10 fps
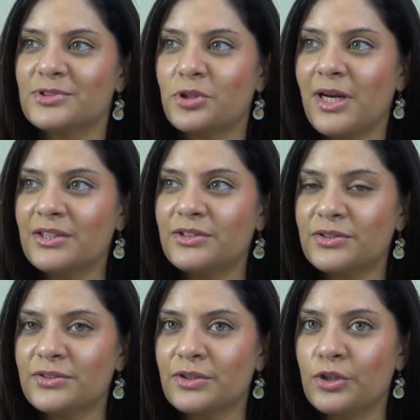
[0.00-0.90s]
trying
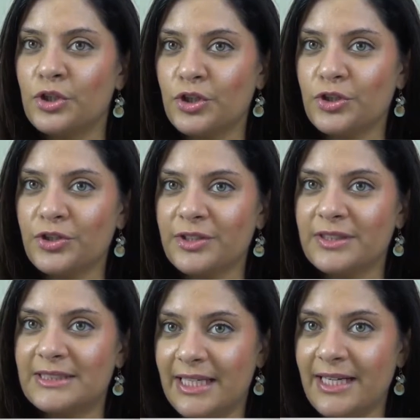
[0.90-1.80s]
to
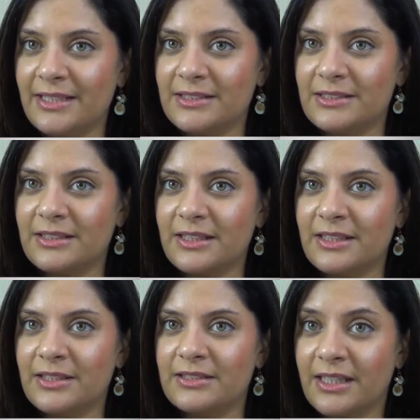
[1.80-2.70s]
learn dance
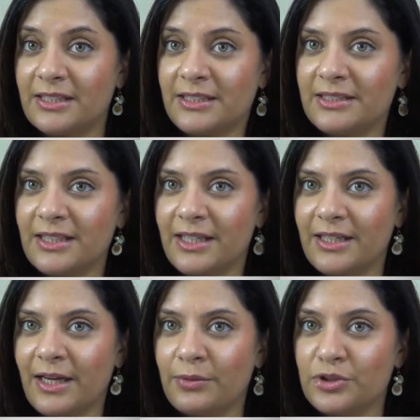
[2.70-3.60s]
in the technique
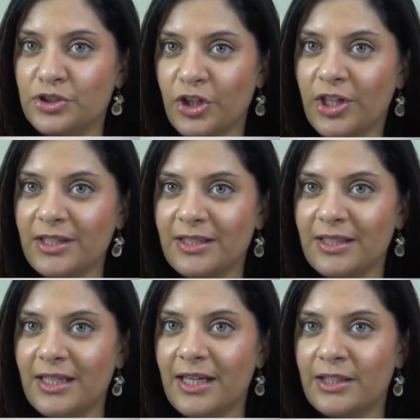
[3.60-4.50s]
that I was taught.
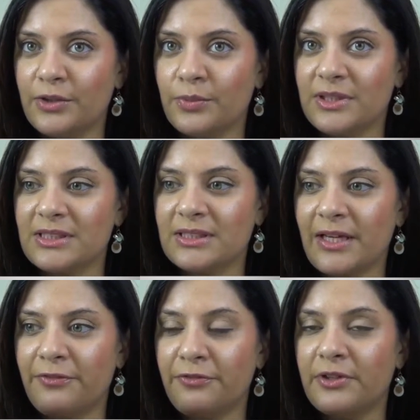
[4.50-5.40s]
And there wasn't
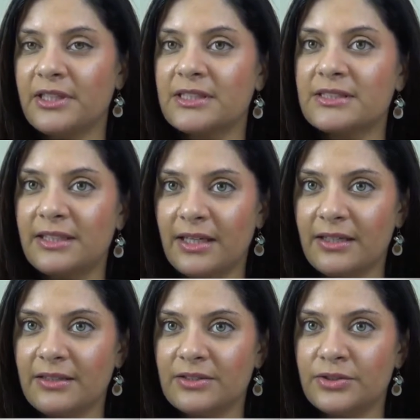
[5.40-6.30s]
that freeness
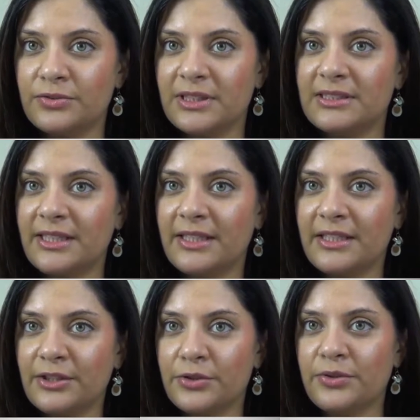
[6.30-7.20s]
yet to really take
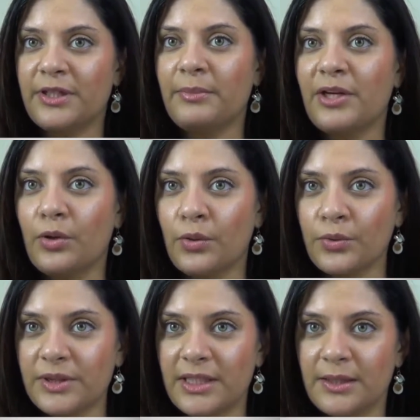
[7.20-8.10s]
it and create my
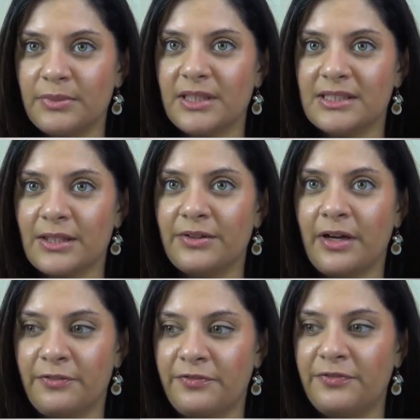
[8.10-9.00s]
own thing because
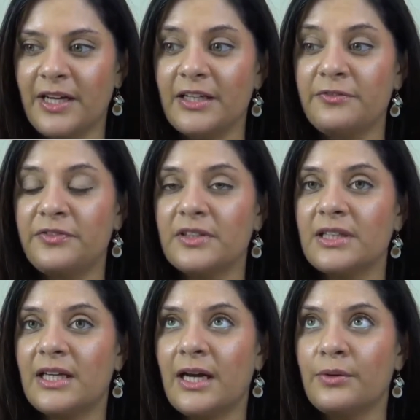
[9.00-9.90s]
I didn't feel
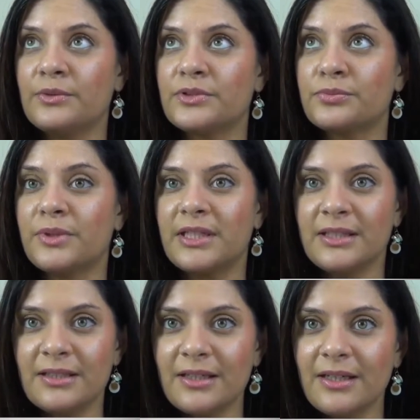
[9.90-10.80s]
that I was
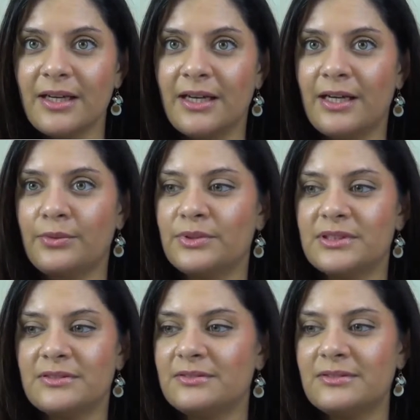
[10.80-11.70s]
ready and I
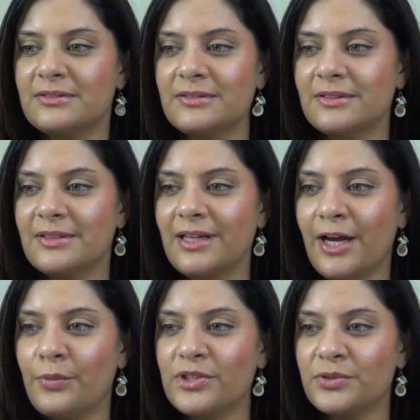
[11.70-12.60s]
wasn't
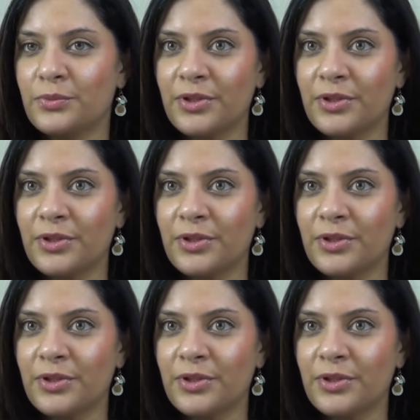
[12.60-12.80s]
worthy yet.